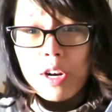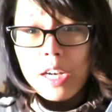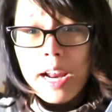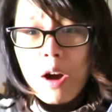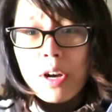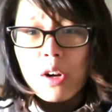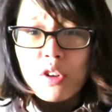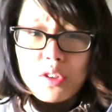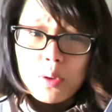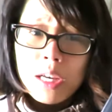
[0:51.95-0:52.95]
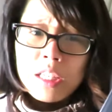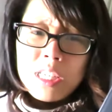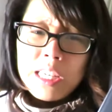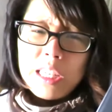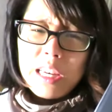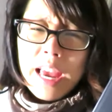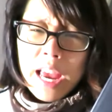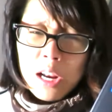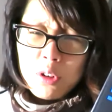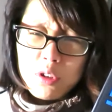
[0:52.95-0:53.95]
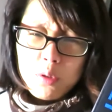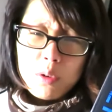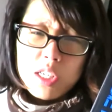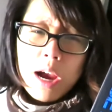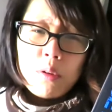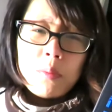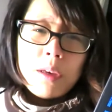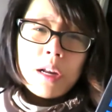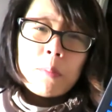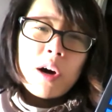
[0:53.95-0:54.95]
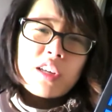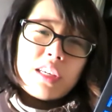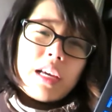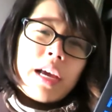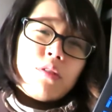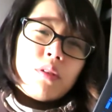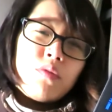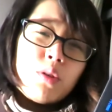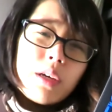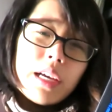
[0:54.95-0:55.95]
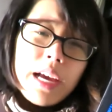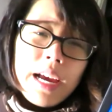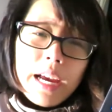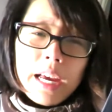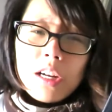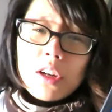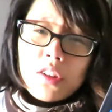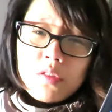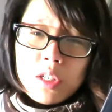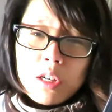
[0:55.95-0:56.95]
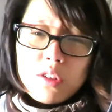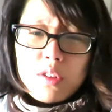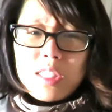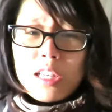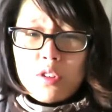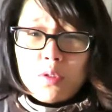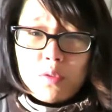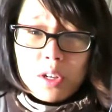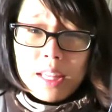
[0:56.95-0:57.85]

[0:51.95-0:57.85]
right now and also a D802, which I will be unboxing and reviewing in another video, so stay tuned for